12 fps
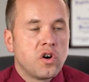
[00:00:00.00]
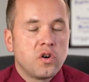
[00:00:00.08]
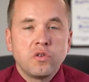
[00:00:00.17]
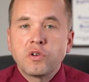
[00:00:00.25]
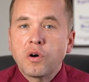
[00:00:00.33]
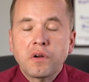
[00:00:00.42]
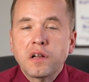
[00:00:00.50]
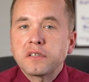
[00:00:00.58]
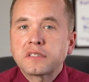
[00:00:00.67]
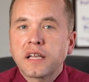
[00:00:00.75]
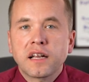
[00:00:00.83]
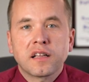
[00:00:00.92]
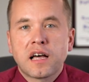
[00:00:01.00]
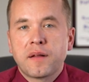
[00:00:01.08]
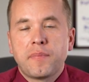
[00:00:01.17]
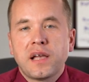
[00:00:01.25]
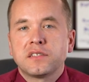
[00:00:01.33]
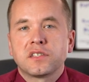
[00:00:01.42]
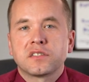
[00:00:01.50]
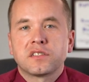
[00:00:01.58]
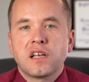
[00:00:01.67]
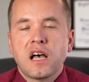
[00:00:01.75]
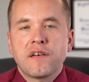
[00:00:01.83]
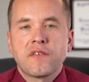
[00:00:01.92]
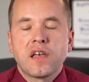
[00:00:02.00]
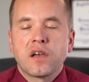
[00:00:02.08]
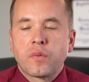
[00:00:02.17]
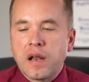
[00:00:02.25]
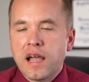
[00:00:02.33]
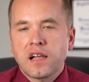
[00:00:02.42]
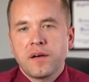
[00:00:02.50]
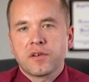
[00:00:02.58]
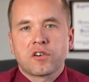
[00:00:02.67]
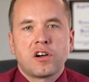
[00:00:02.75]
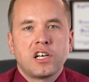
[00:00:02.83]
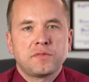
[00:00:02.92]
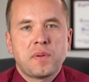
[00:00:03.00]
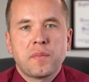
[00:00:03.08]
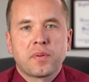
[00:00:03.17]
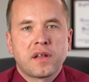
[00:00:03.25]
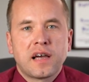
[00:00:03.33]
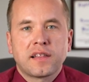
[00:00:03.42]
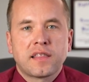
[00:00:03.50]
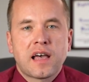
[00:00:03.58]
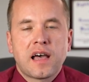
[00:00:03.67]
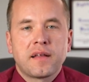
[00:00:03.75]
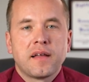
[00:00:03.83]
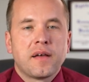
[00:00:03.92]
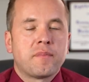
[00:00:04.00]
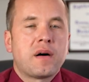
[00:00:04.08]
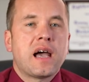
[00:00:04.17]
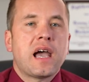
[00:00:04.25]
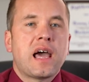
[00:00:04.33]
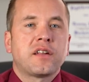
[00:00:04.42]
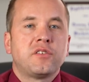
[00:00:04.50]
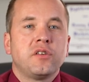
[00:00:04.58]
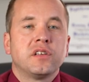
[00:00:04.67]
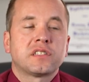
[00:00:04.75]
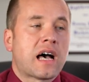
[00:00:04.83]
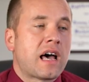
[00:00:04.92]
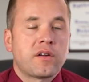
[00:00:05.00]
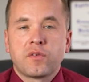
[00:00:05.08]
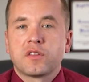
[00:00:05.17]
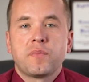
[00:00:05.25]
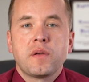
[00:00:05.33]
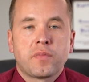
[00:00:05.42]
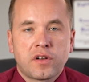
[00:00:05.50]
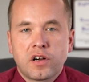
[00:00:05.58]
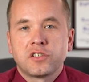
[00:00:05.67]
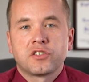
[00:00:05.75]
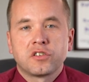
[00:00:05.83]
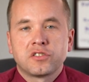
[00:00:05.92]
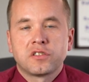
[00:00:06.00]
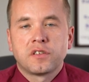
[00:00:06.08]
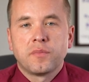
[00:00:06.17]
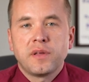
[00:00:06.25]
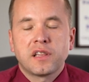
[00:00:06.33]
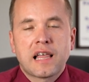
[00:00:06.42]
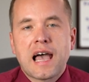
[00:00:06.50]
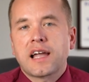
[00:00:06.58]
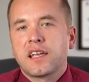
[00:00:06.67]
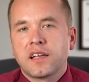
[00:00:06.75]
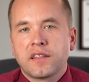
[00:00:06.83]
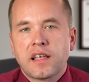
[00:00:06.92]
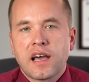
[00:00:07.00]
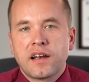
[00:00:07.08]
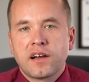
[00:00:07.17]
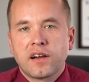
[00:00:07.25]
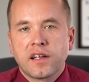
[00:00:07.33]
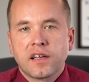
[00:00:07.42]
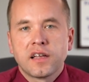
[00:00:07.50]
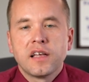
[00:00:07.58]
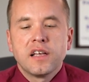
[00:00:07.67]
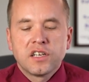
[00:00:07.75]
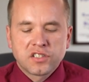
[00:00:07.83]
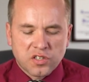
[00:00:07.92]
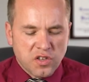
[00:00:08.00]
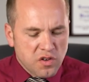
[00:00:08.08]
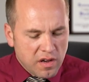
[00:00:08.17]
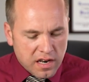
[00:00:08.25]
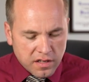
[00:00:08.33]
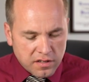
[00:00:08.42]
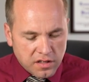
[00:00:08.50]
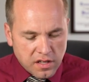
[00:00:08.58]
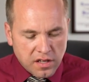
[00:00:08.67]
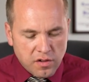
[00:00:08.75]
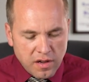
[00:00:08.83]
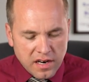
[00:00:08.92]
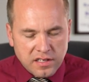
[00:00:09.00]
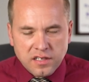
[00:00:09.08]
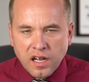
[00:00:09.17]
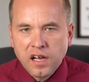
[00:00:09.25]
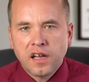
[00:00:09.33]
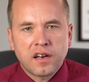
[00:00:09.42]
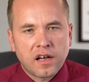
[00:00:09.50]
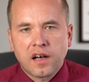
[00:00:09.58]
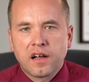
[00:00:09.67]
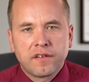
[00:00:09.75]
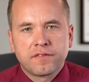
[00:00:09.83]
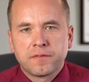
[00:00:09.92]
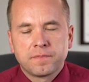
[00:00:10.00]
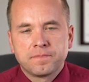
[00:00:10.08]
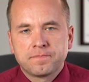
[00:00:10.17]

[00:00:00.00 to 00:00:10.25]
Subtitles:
who don't understand a lot of basic stuff. And when I come across people like that, my attitude is I don't want the people in our church to be lacking in that area. So you get a ton of